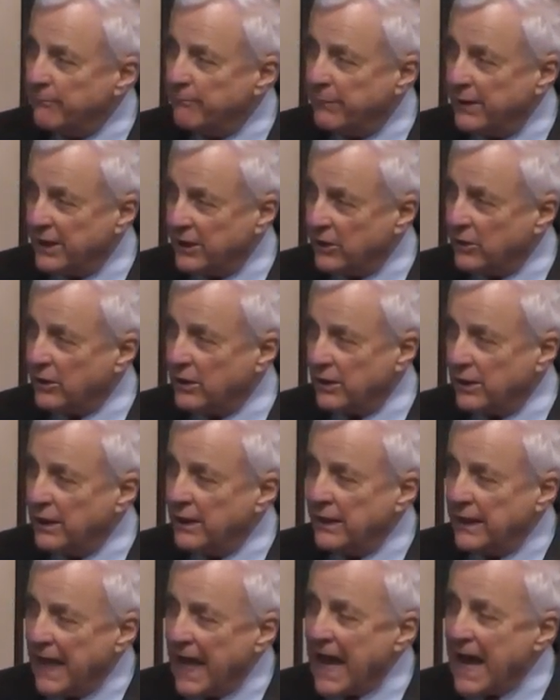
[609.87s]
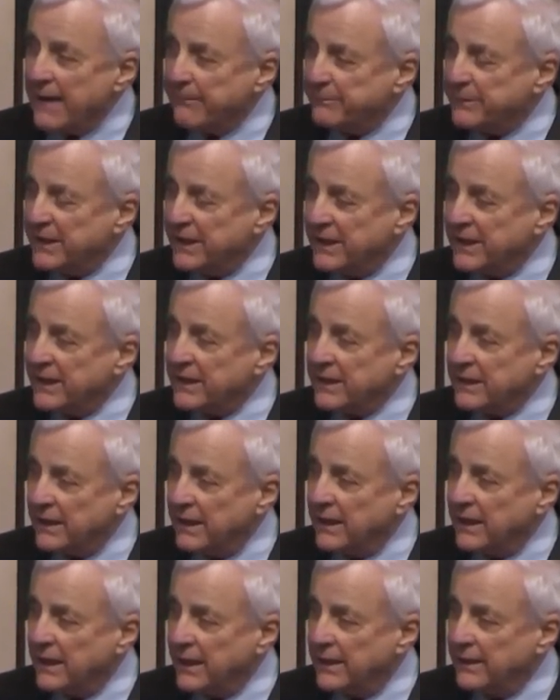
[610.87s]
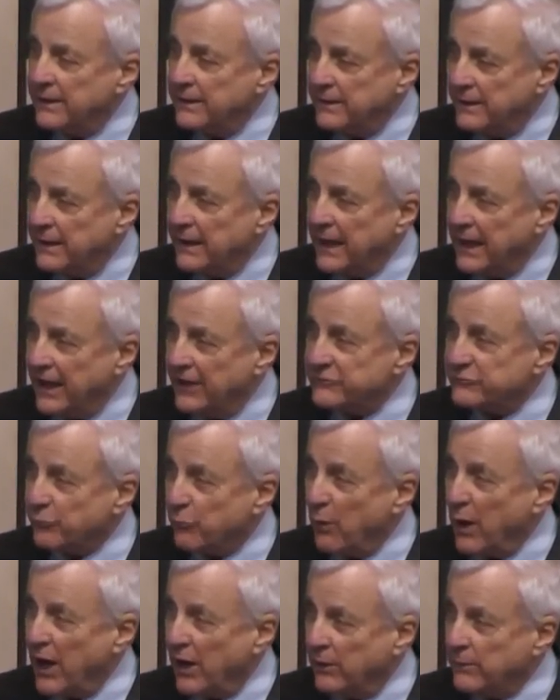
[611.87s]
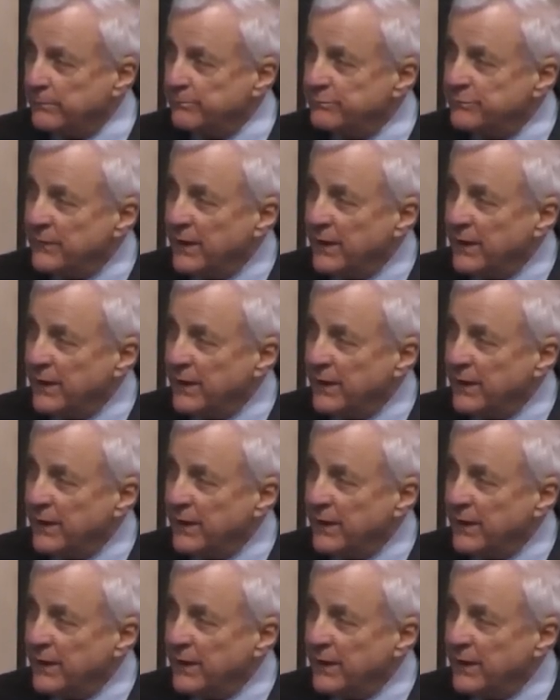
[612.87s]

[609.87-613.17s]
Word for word: but are happening uh, as well.